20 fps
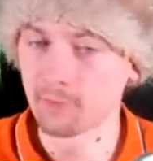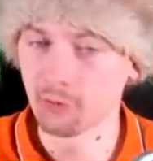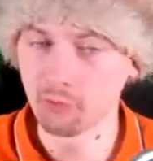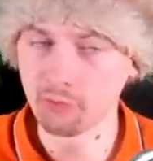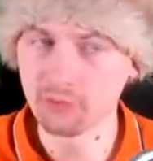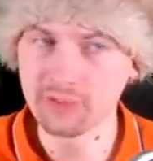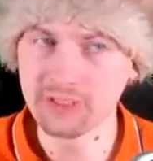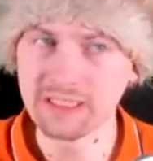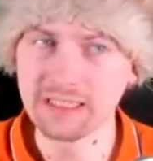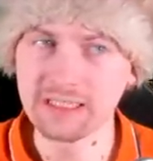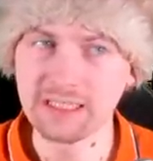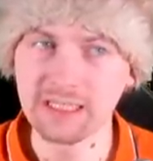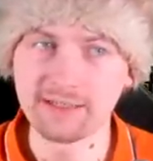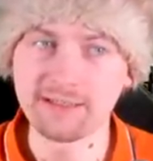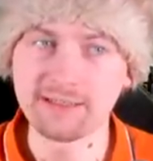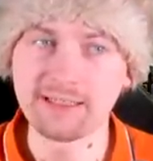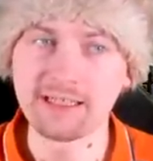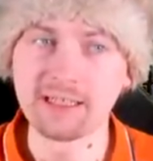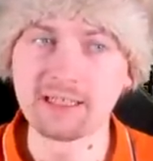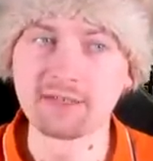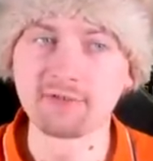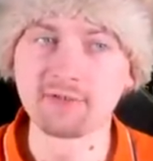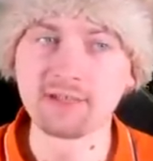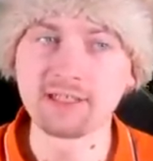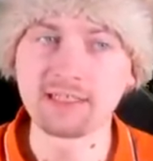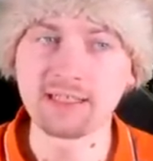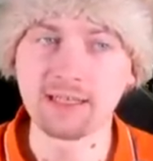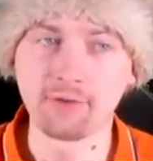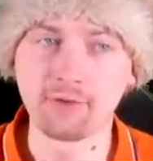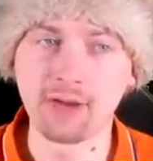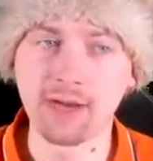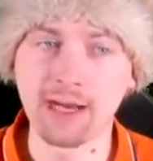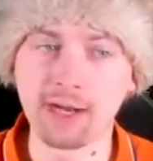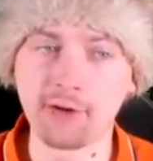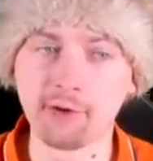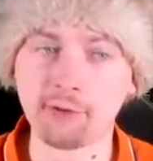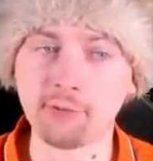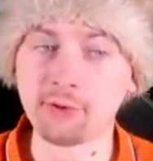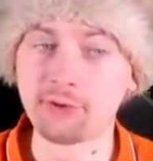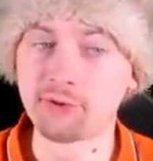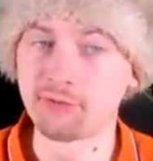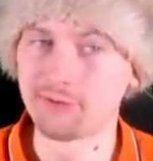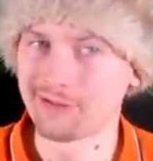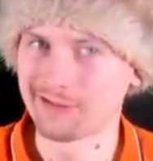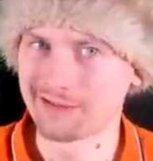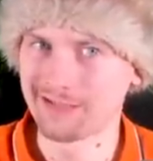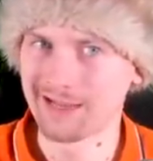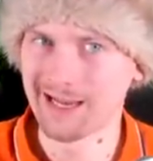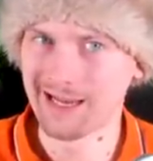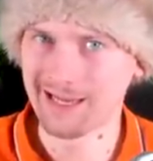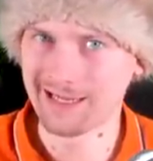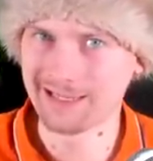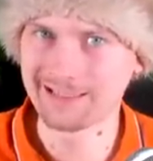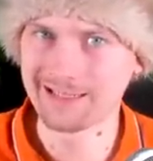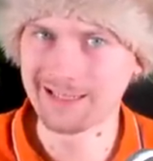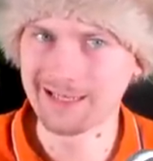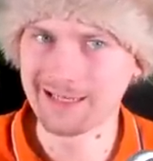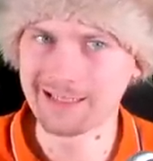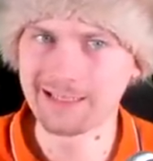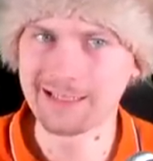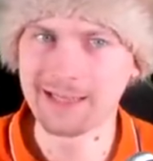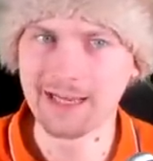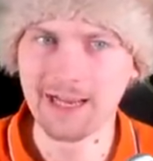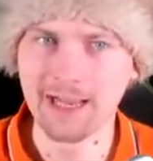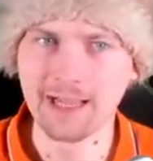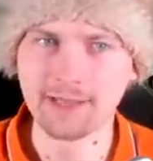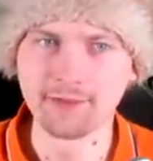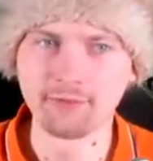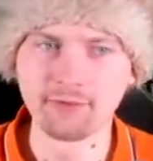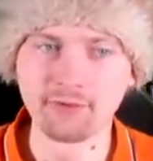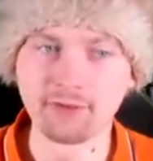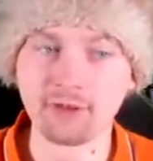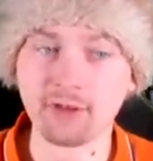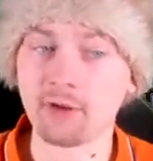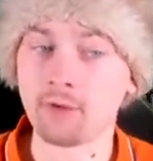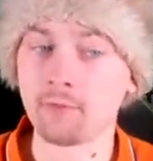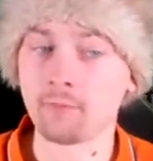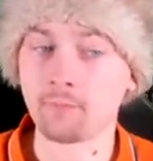formed Italy, increased our economy to exactly one hundred,